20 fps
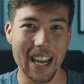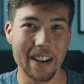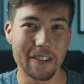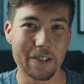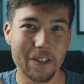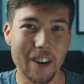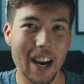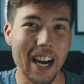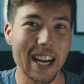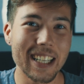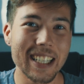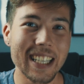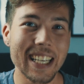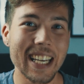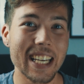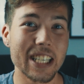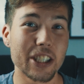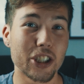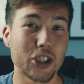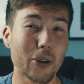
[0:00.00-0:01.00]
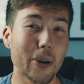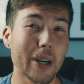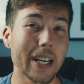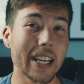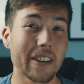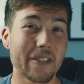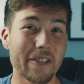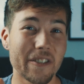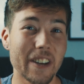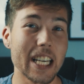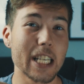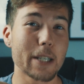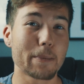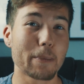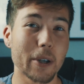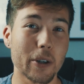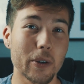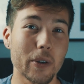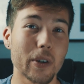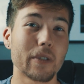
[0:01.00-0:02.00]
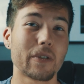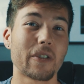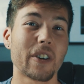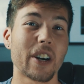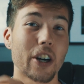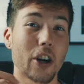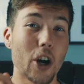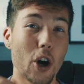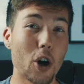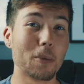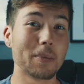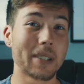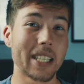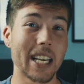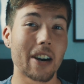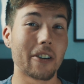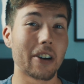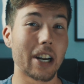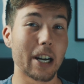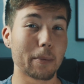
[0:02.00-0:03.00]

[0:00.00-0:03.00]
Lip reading: And finally is joining a Facebook group for your hometown